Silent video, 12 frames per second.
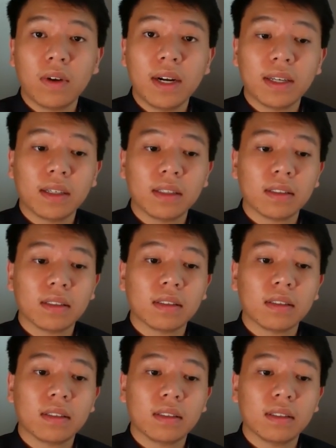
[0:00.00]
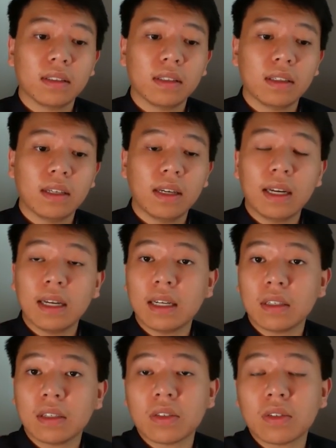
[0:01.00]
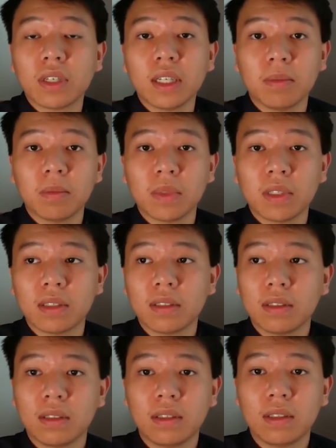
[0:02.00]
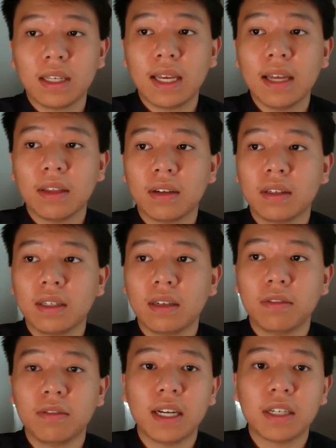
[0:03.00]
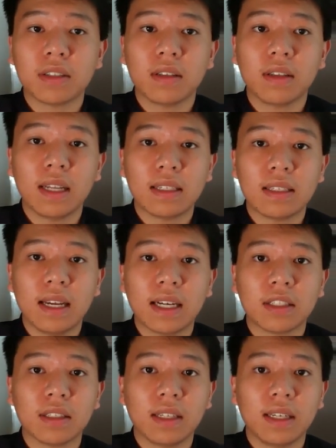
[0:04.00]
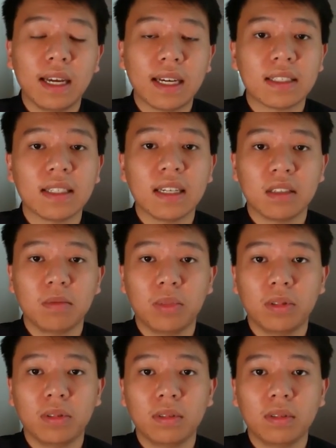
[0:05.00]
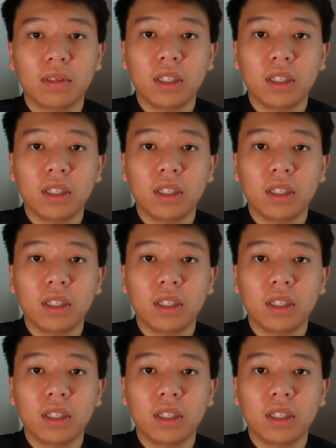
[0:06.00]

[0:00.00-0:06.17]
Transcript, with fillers: threading, and streams together in a fashion that's actually accessible,